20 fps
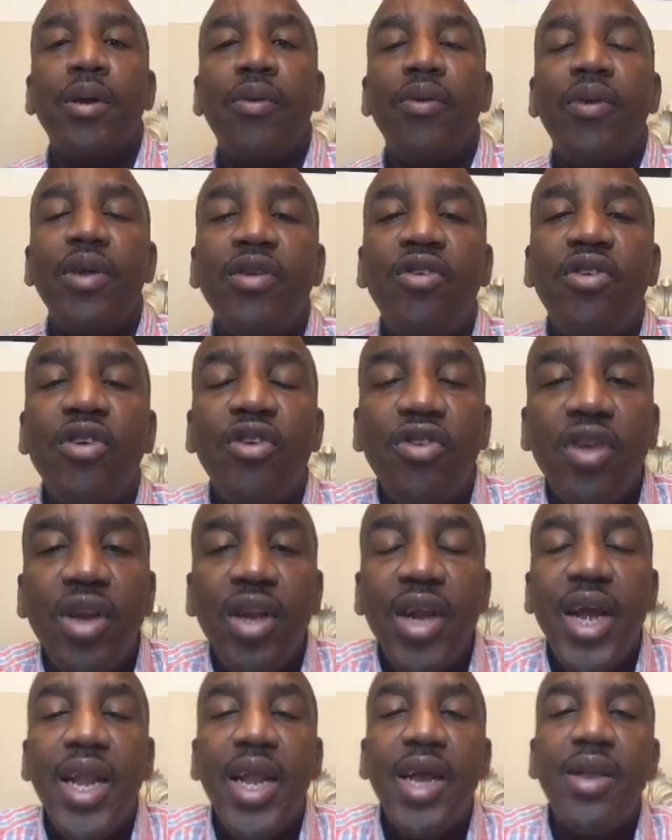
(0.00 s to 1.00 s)
This is the
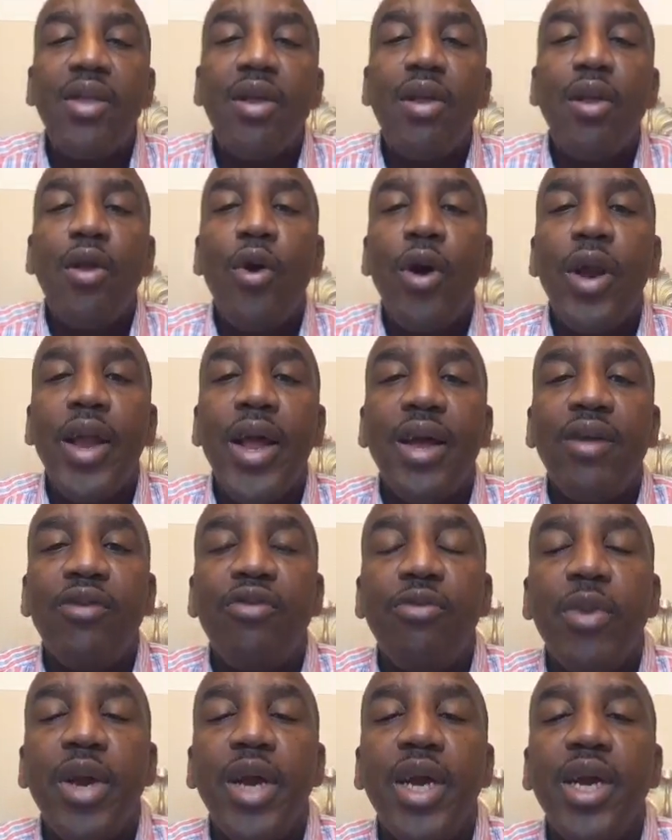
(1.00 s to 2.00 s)
day that the Lord has
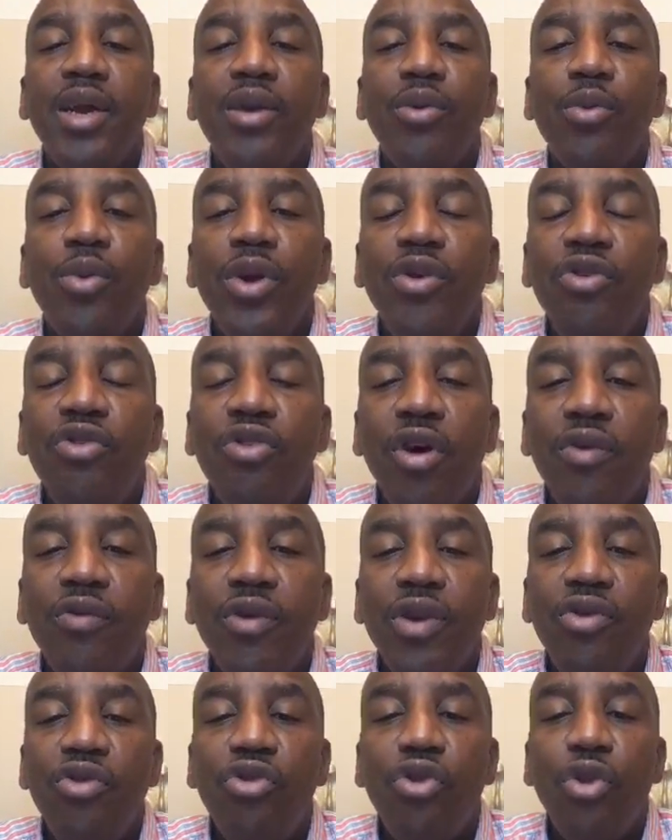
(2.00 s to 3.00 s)
made. We shall
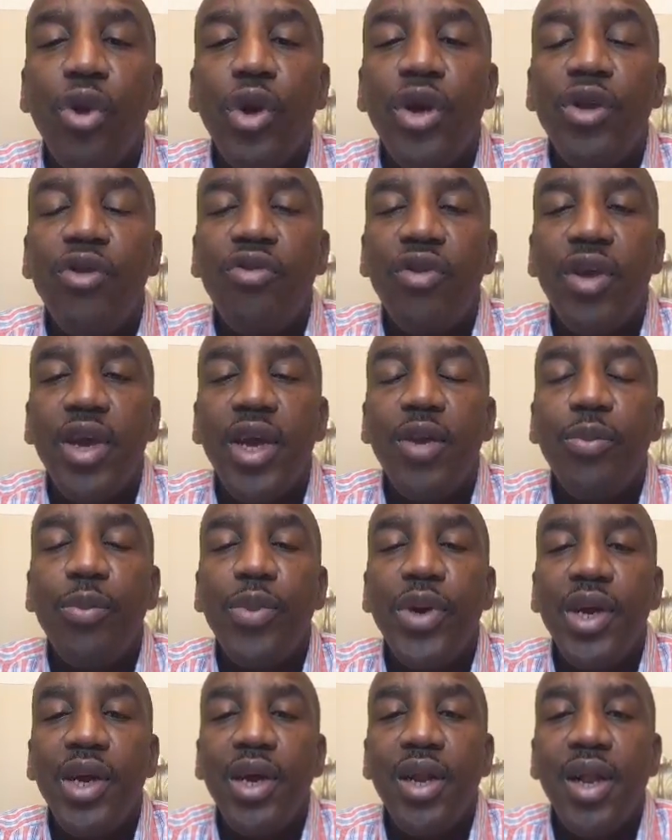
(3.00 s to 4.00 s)
rejoice and
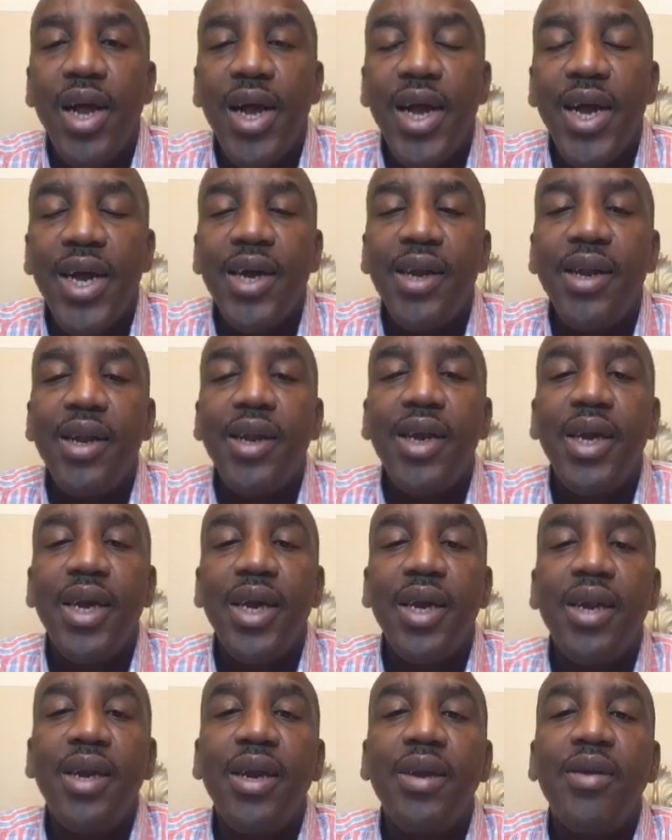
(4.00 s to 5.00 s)
be glad
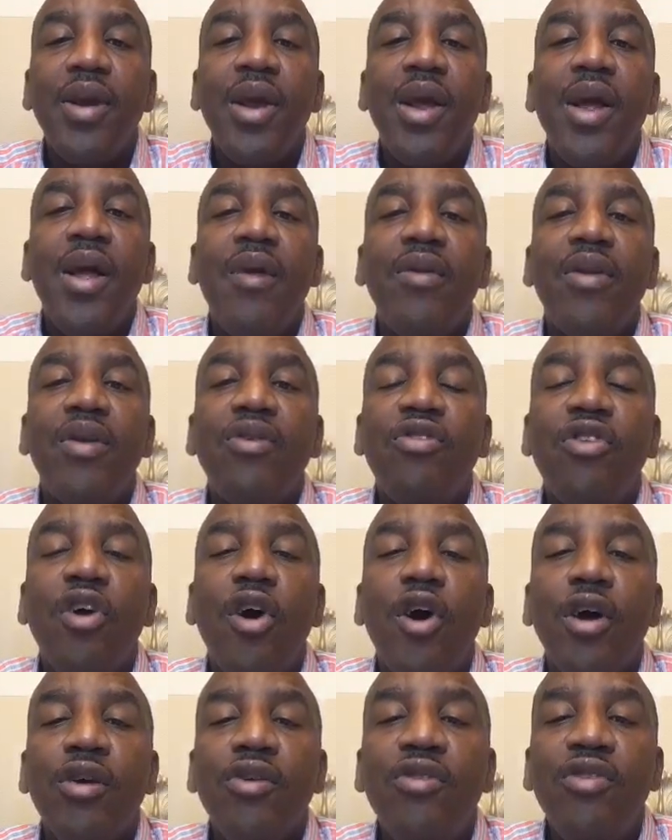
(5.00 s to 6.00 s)
in it. The
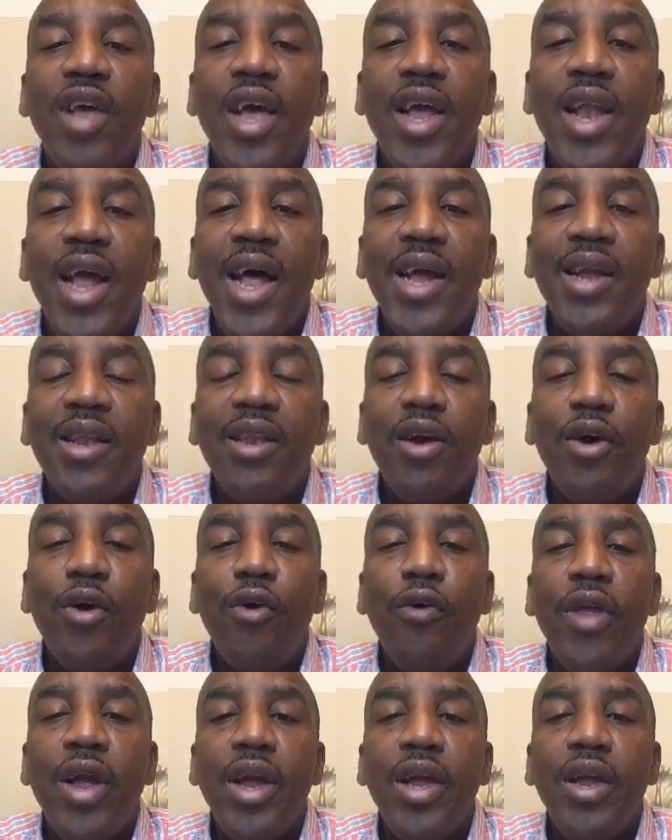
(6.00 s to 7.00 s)
song said, I
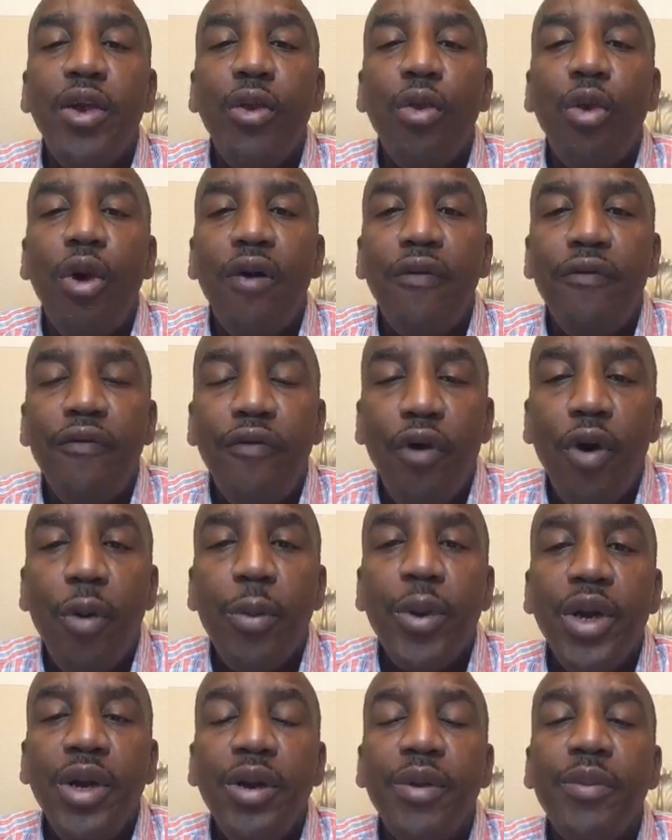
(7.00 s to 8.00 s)
know that you are for
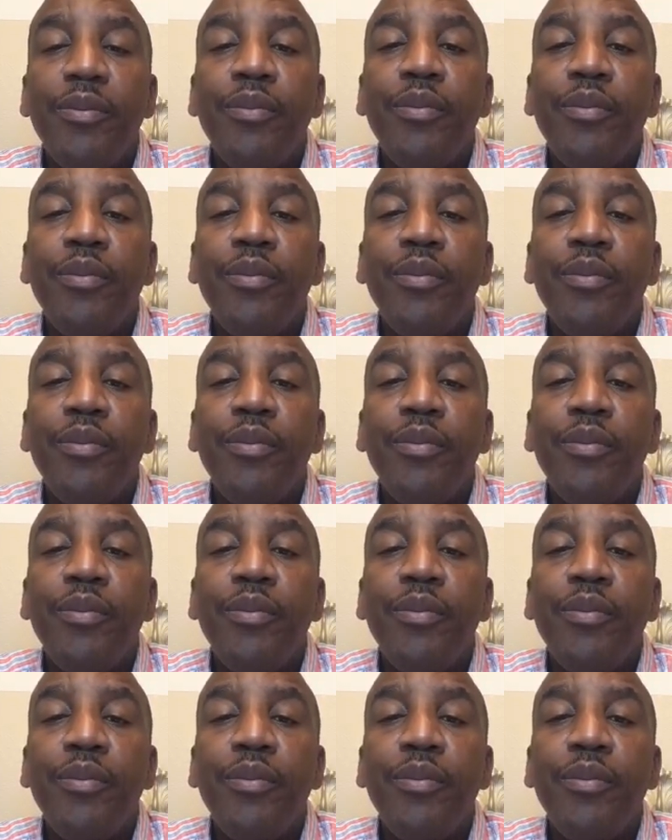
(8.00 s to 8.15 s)
me.